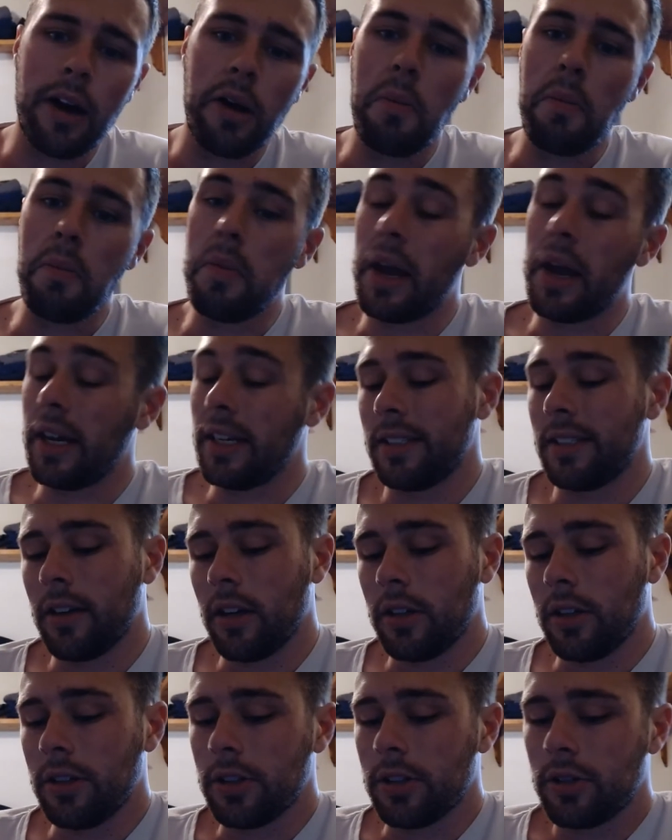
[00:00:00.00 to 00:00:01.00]
amazing
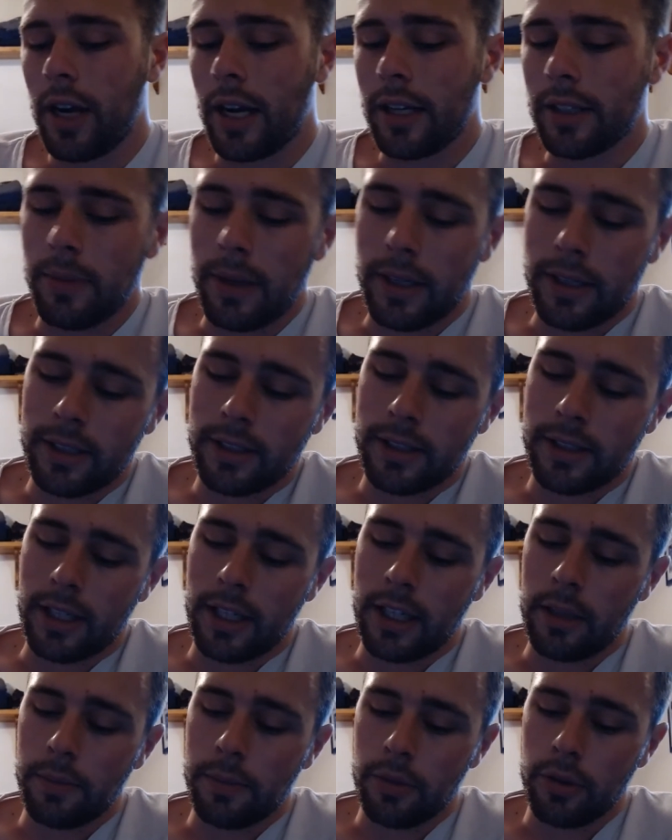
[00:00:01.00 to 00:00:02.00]
on this track to make this a
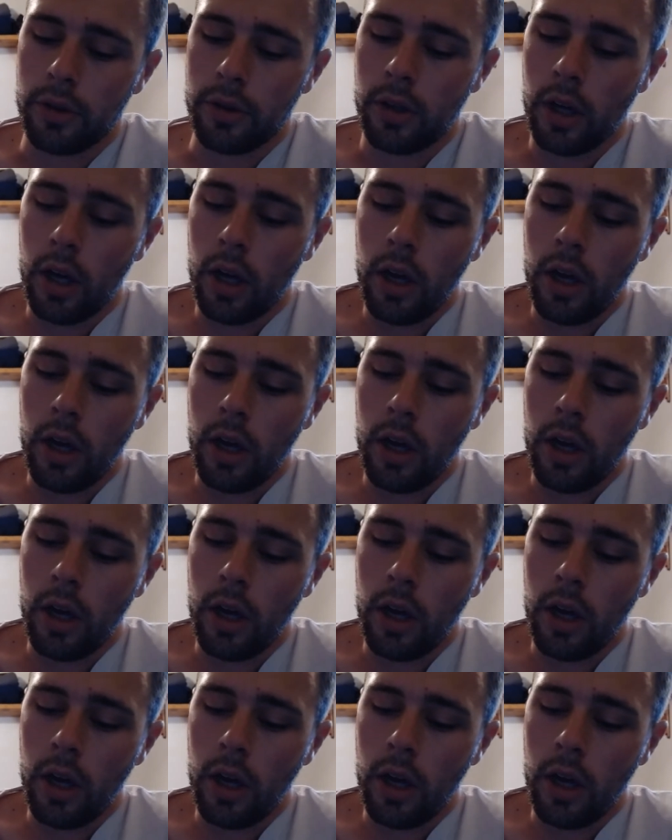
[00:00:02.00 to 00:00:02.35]
keeper.